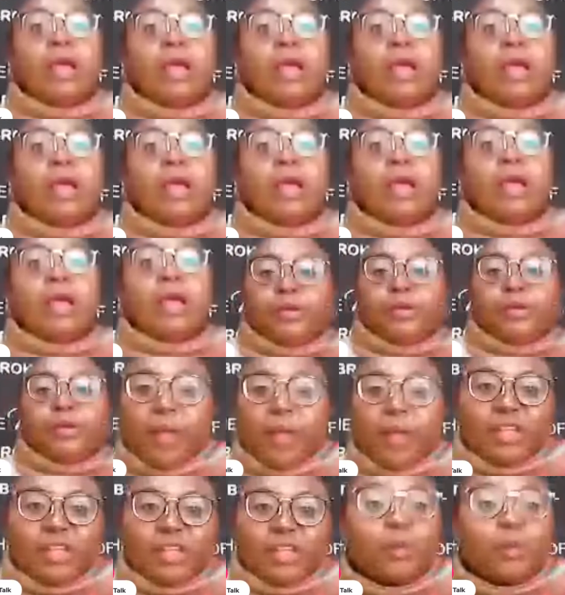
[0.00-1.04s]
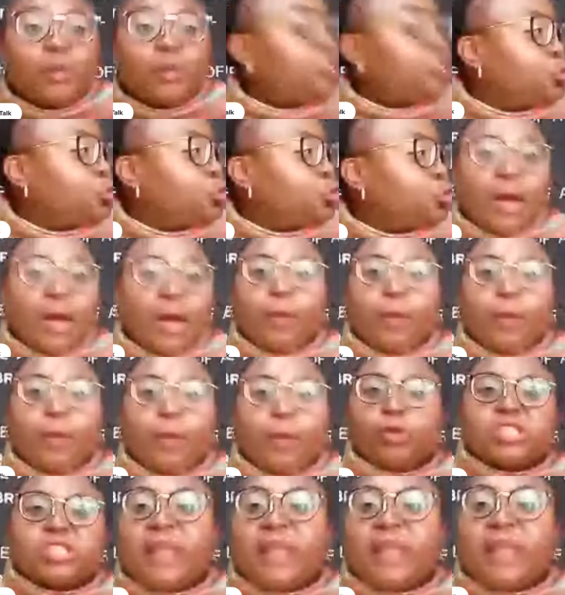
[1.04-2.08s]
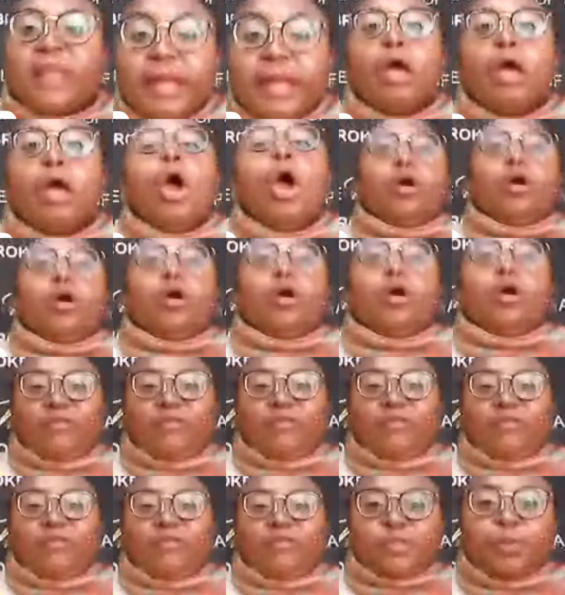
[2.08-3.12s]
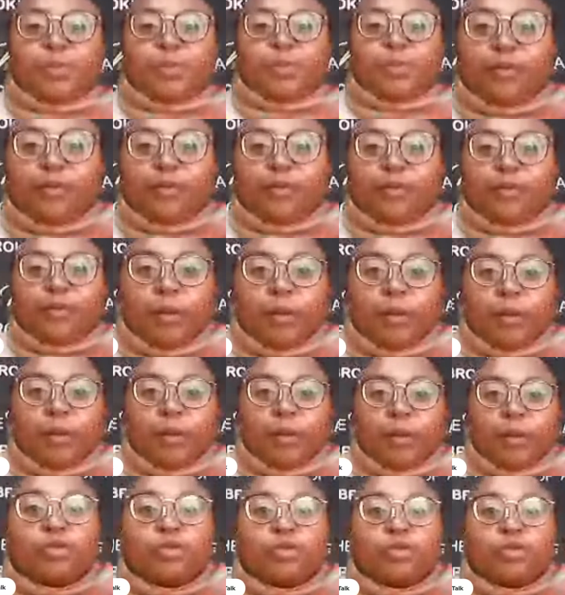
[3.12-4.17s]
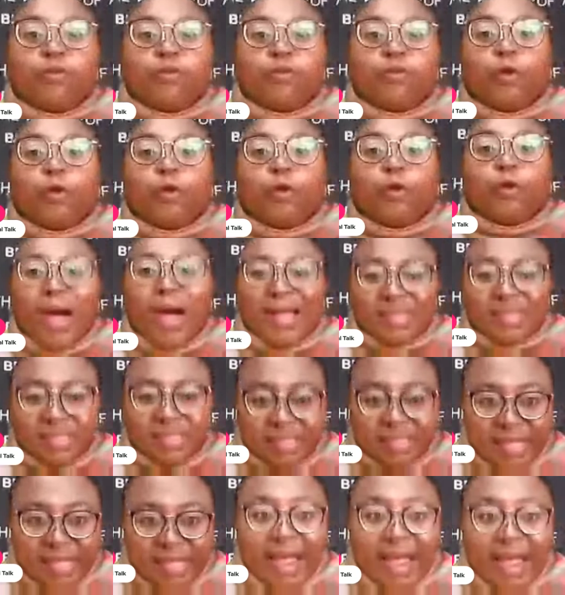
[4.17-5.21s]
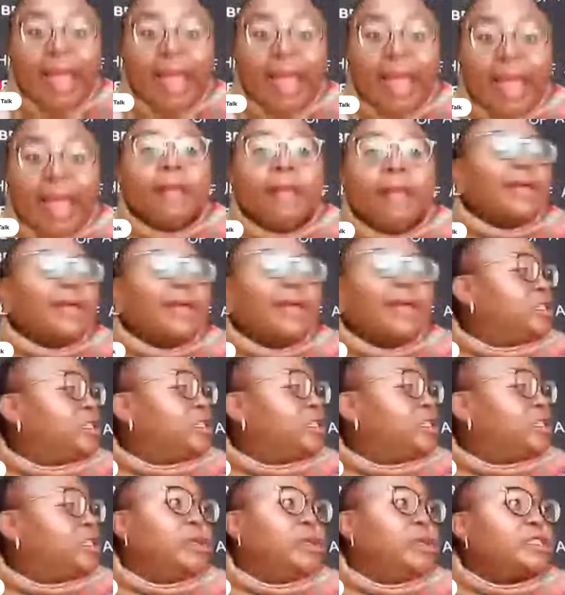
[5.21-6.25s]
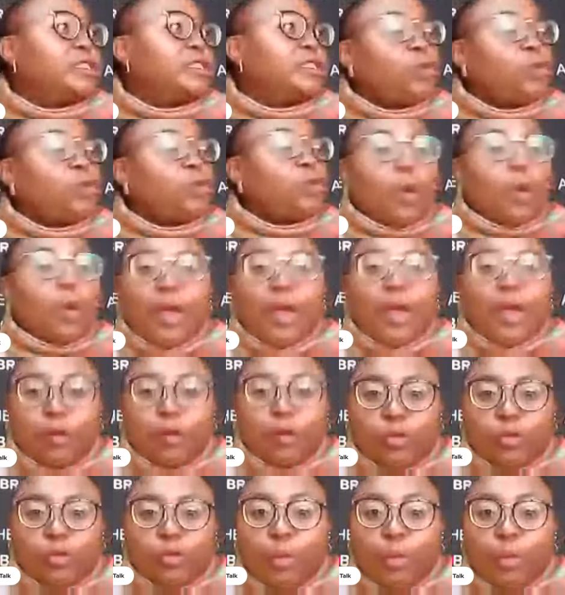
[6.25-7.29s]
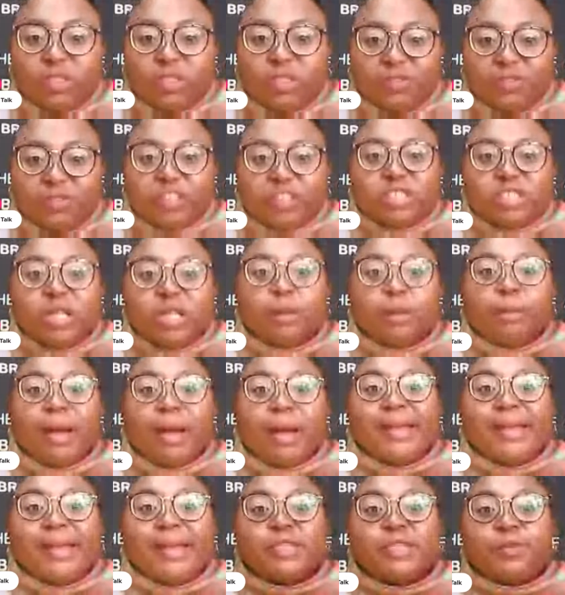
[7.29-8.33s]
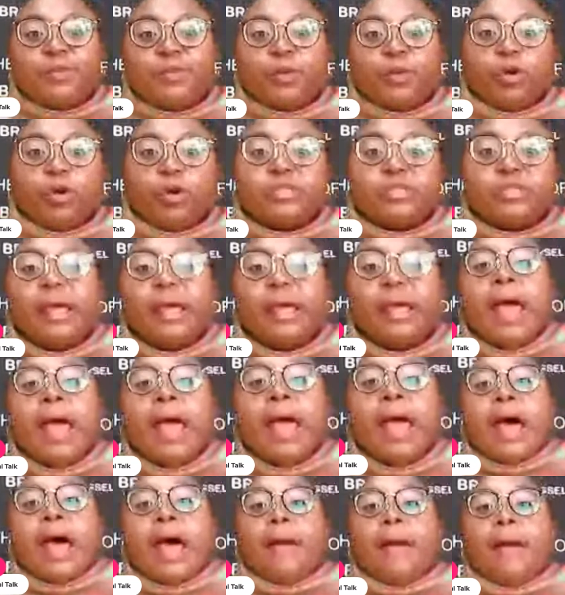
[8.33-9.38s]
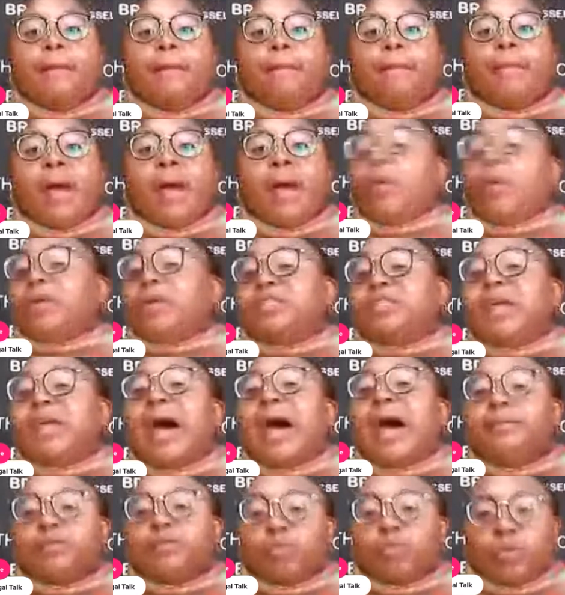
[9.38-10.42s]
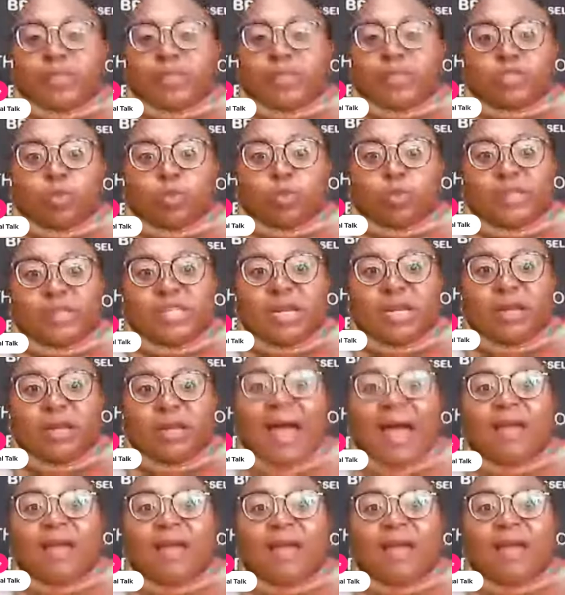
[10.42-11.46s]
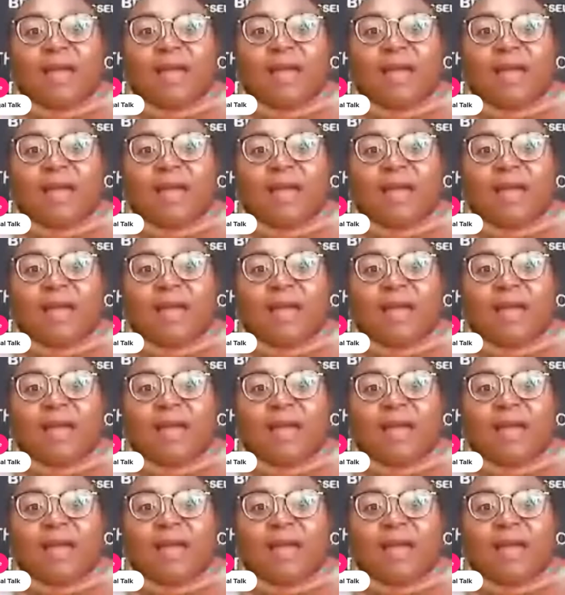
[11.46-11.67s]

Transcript: doing next week. Please do tune in. I will also share the link on my various platforms that you can follow us there. That is the only reason why we are not doing motivational Mondays, because our times with the Sowetan Live